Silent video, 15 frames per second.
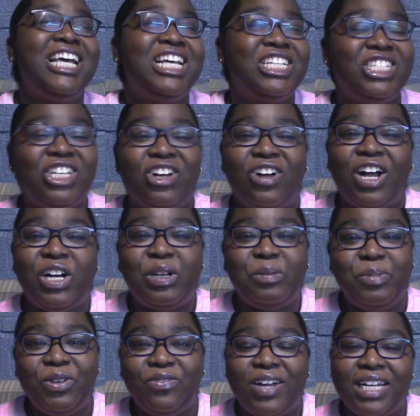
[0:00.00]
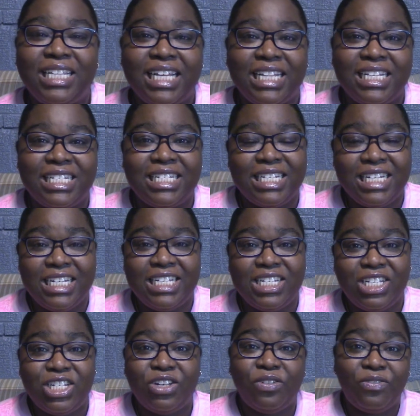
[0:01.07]
So I hope you find that it's
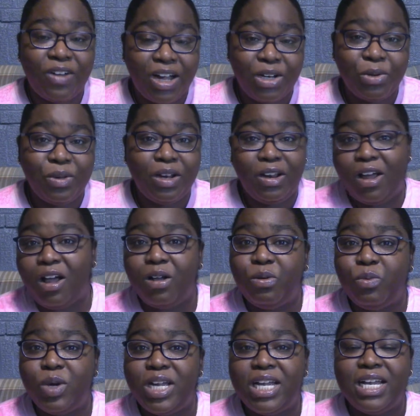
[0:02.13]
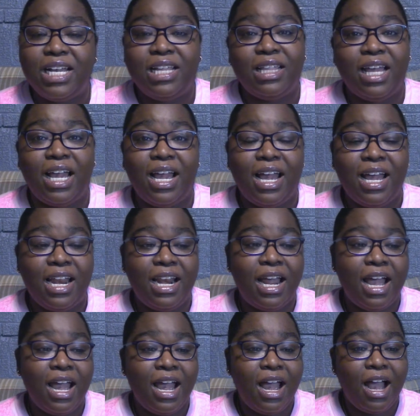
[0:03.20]
easy to follow along with, and
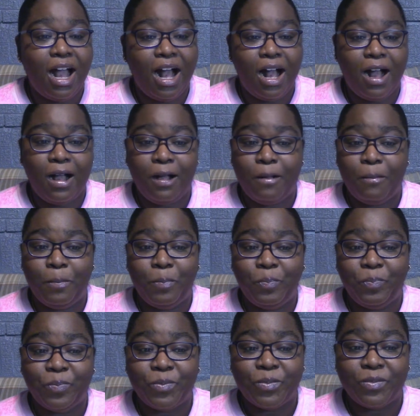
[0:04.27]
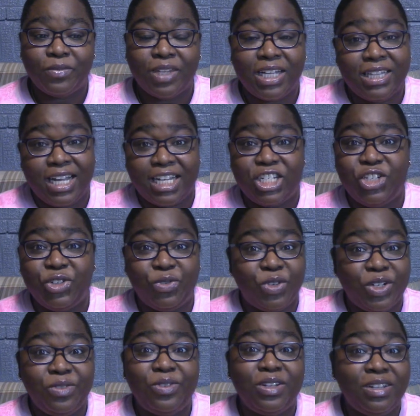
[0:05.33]
that you
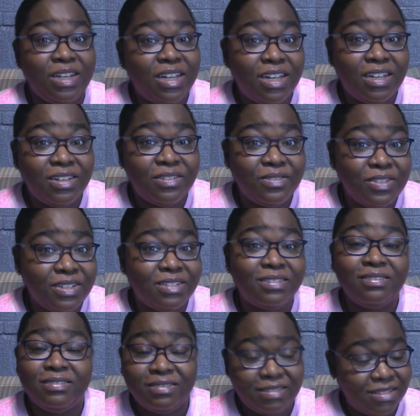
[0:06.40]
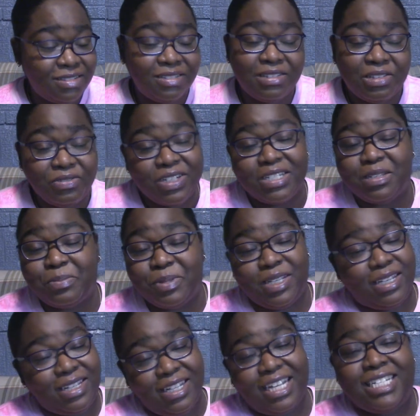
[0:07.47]
really love the
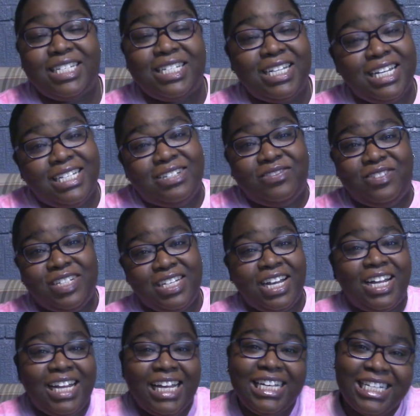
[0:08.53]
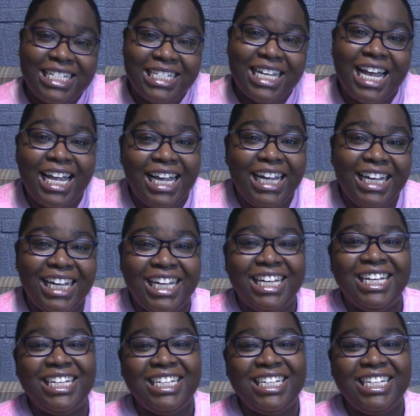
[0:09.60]
recipe. That's really all I can say.